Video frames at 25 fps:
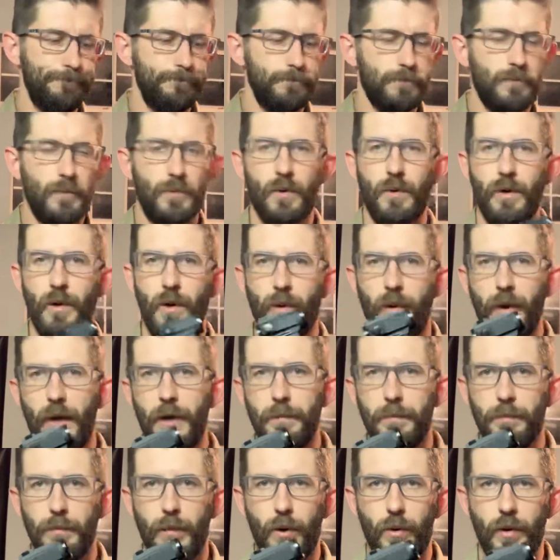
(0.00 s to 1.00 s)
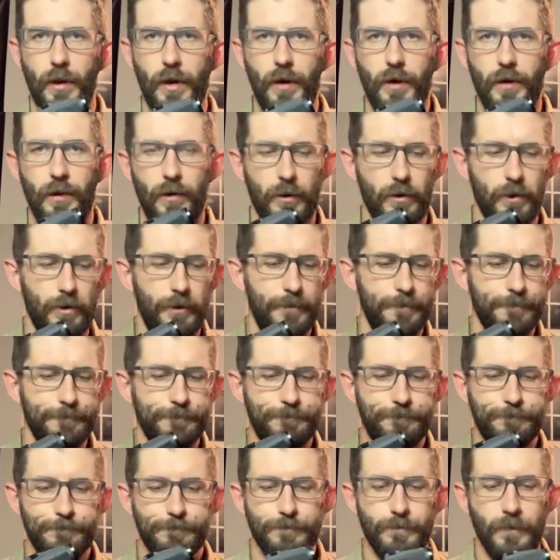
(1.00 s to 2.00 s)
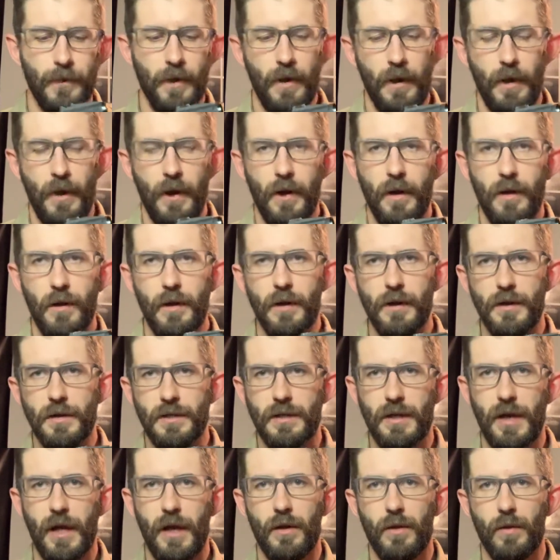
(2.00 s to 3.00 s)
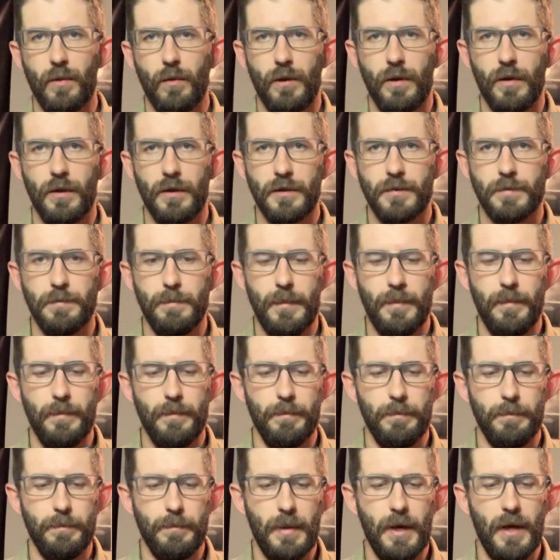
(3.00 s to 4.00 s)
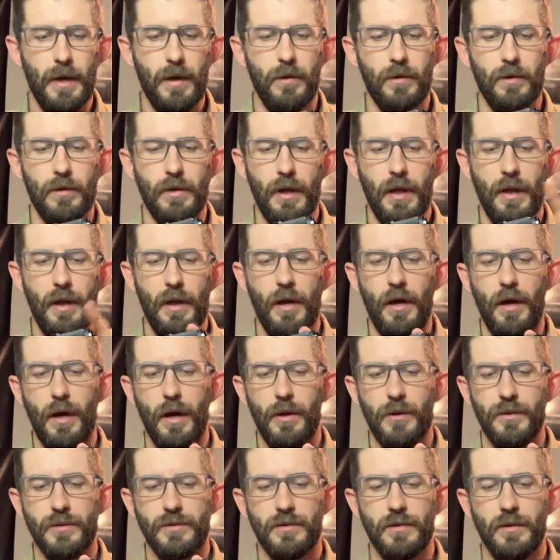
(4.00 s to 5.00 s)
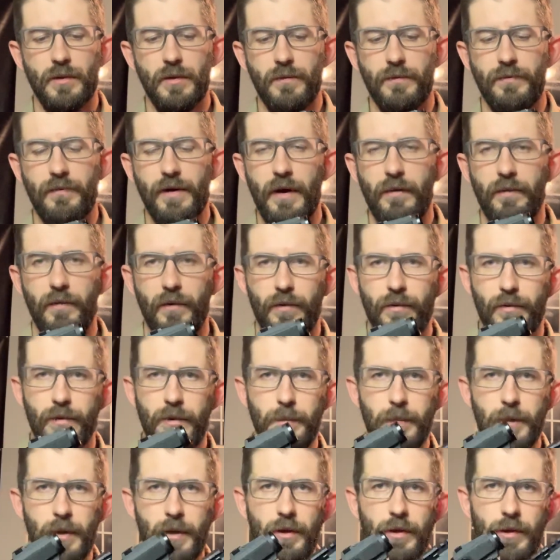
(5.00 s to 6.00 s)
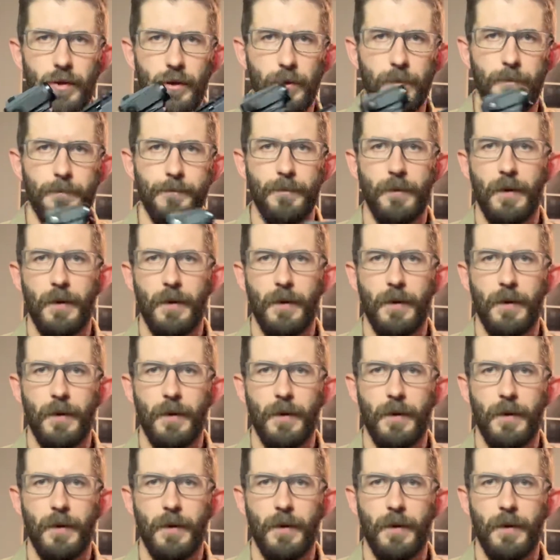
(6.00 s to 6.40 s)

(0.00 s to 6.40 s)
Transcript: 308 bolt carrier group, the SLR Works mount, and a Holosun 503 BU.